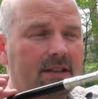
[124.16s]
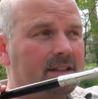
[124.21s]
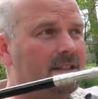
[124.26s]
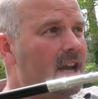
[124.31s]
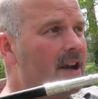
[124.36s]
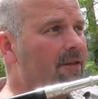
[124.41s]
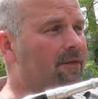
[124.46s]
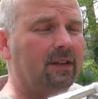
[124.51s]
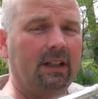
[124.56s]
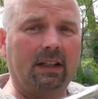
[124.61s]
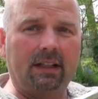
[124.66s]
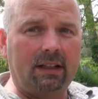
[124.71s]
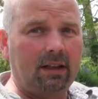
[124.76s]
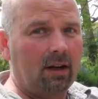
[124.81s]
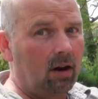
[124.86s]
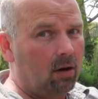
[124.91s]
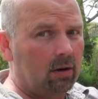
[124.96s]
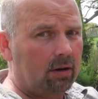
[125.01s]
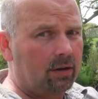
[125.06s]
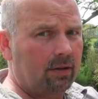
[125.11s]
definitely
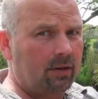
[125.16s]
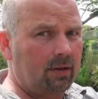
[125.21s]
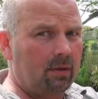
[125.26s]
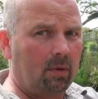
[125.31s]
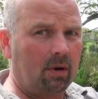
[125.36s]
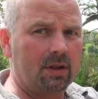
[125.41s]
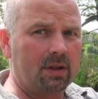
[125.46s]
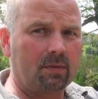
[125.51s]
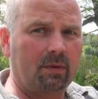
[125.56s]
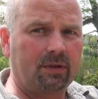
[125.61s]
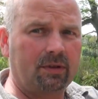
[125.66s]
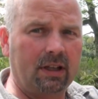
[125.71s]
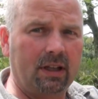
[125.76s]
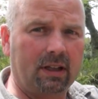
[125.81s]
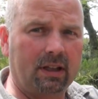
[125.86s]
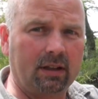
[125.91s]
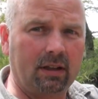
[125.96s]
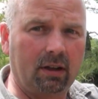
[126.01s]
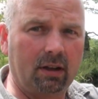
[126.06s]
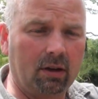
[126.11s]
longer than the ones we've
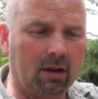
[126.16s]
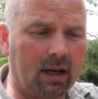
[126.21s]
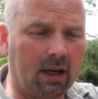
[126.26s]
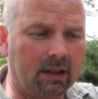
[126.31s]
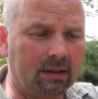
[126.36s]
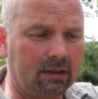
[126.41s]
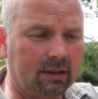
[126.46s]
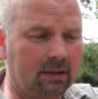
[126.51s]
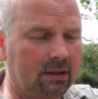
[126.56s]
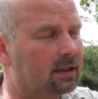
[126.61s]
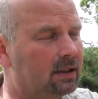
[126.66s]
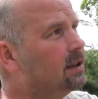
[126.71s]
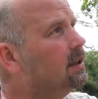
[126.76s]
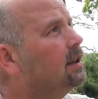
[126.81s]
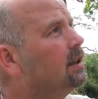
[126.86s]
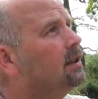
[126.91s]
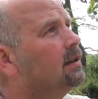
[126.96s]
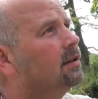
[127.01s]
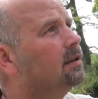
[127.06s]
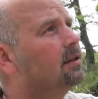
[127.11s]
taken a look at
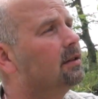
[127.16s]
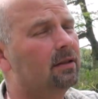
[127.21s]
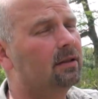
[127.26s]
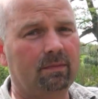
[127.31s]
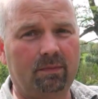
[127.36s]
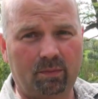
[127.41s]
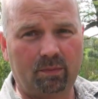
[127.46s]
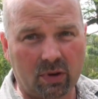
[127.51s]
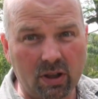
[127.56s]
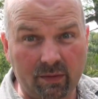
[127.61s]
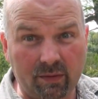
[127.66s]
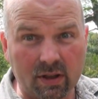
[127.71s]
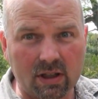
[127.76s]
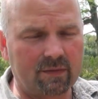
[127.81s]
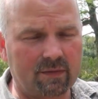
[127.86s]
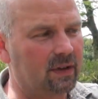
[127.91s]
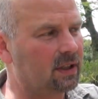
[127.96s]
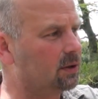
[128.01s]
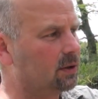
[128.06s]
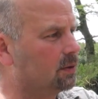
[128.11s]
in
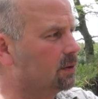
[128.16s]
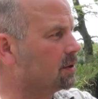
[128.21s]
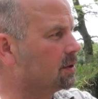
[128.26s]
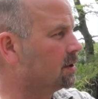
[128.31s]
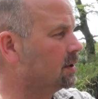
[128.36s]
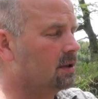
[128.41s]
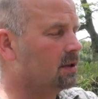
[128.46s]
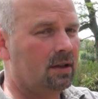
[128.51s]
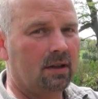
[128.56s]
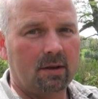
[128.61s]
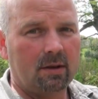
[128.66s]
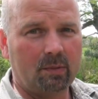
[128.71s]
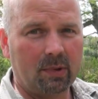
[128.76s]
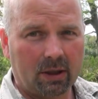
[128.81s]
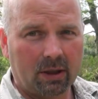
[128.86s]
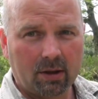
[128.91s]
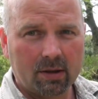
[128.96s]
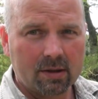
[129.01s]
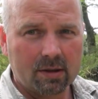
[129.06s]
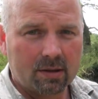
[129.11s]
previous videos,
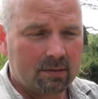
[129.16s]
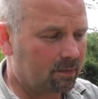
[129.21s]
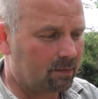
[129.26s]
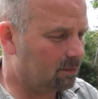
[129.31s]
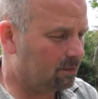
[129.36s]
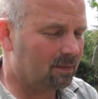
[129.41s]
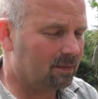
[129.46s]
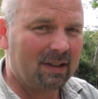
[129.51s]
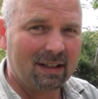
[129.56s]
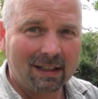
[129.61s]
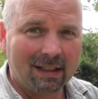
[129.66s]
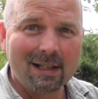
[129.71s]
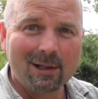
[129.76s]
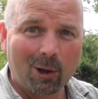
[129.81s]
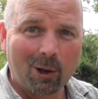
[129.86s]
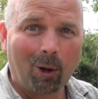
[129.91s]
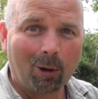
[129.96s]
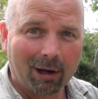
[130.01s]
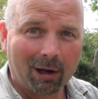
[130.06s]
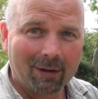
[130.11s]
because it is
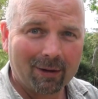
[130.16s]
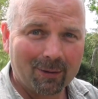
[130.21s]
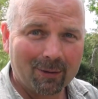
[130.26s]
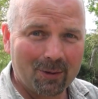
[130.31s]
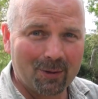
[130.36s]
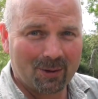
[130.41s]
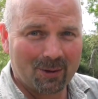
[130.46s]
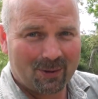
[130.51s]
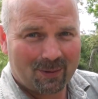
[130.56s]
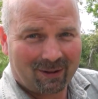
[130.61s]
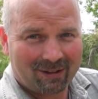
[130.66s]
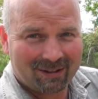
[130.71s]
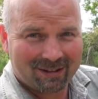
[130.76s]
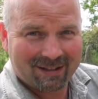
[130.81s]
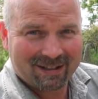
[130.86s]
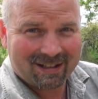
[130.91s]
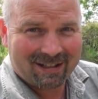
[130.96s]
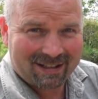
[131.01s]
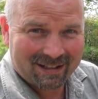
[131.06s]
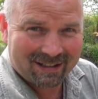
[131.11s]
longer than those
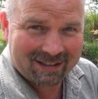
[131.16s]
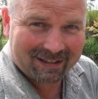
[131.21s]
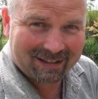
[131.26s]
ones.